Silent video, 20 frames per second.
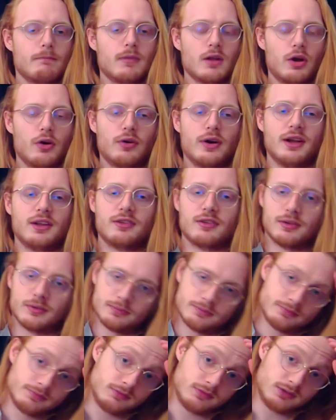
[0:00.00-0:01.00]
All right,
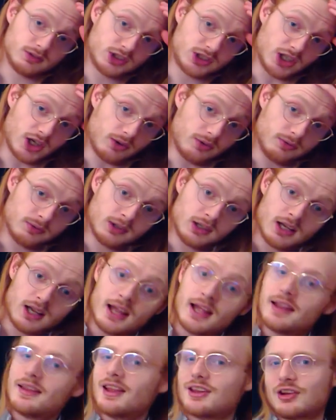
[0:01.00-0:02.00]
so
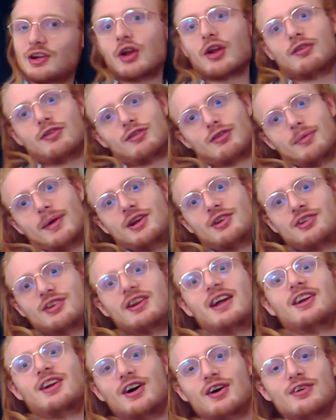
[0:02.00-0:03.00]
that's a lot of information,
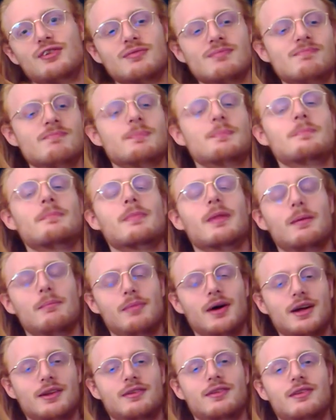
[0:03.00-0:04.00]
I know,
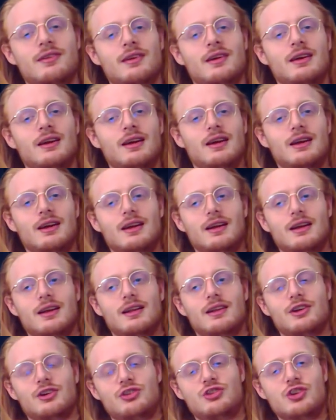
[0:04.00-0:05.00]
but
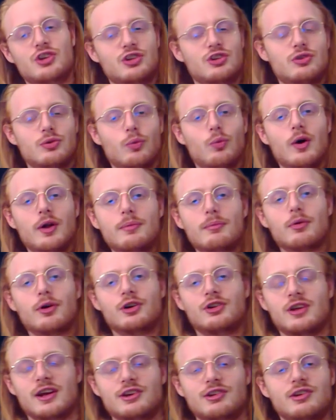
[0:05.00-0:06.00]
there's just one more
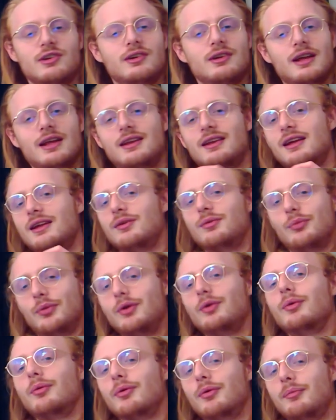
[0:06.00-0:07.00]
section and then we
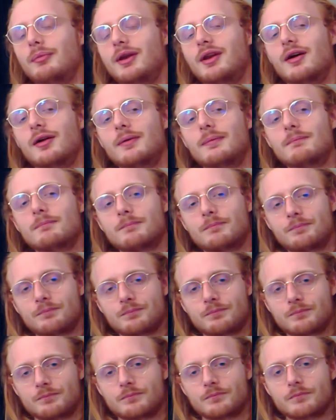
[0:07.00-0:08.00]
will be done,
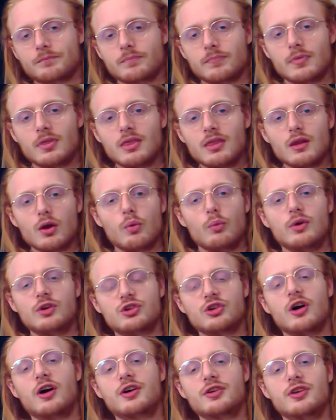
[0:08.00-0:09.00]
which
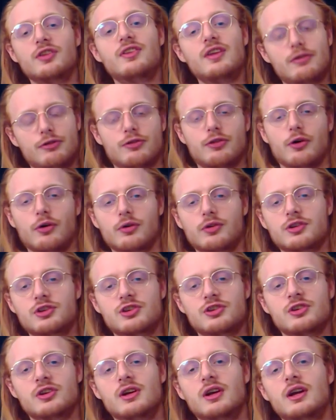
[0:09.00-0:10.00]
are the
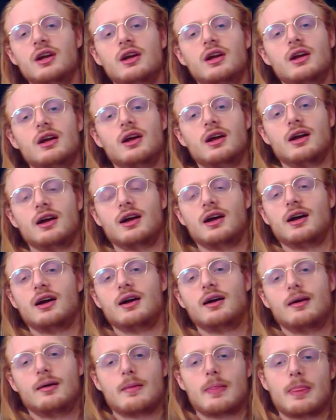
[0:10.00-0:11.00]
diphthongs.
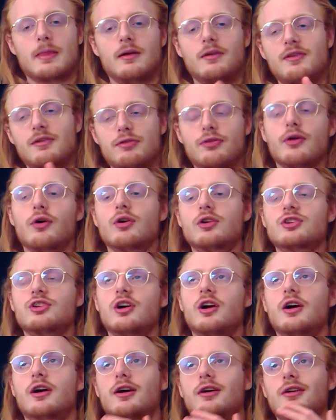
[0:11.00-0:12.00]
Diphthongs
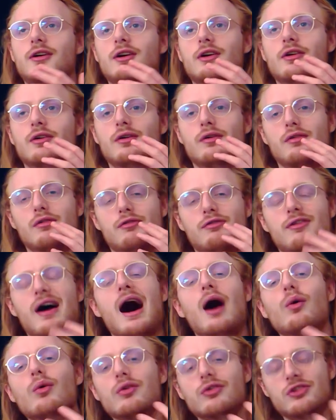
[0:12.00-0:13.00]
are
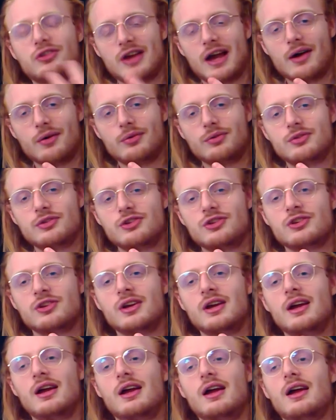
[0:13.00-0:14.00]
vowel sounds
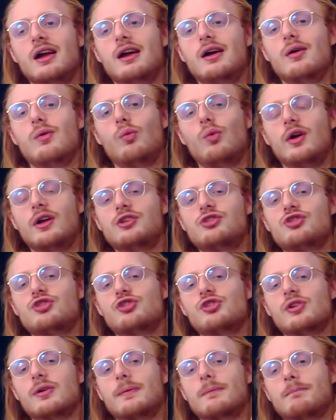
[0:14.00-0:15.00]
which